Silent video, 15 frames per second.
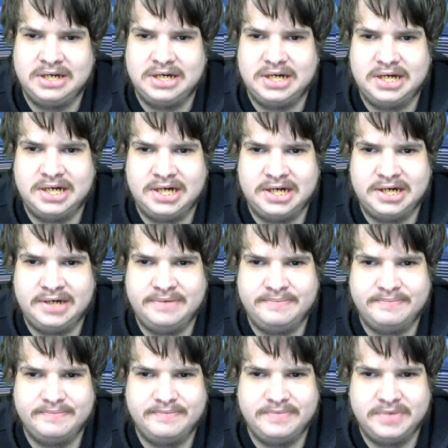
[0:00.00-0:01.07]

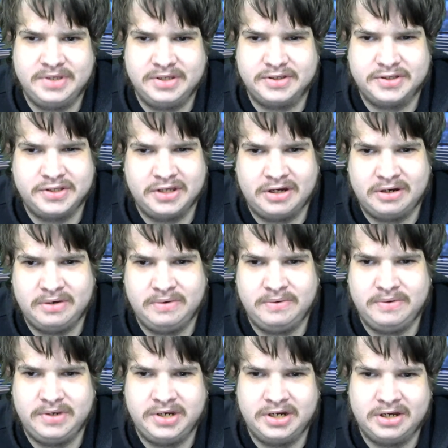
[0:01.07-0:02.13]
Um, so,
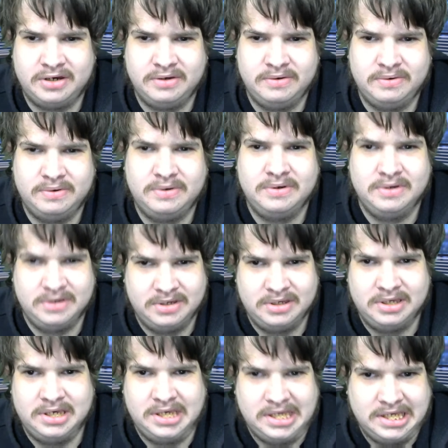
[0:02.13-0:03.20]
you know,
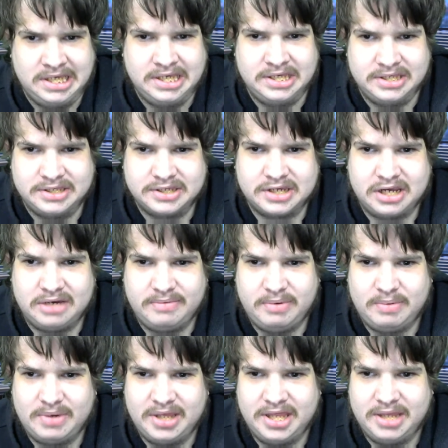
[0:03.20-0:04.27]
it's going to be
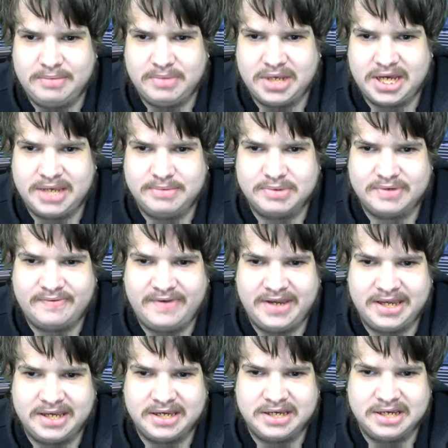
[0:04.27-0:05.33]
one of them games, I
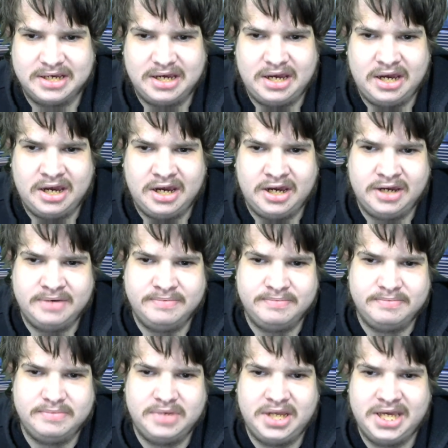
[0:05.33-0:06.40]
think.
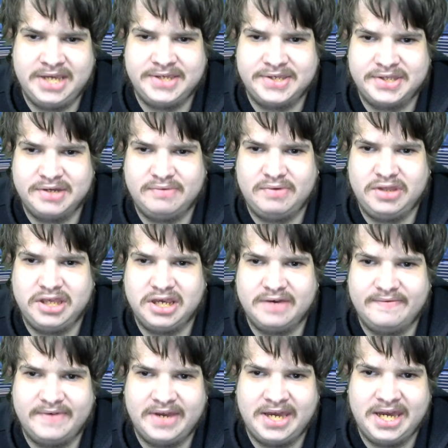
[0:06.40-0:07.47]
Um, Leicester, on the
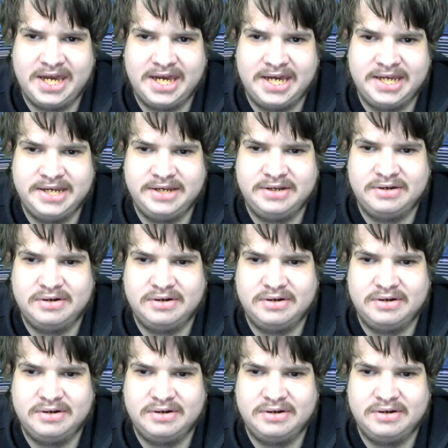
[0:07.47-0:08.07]
other hand,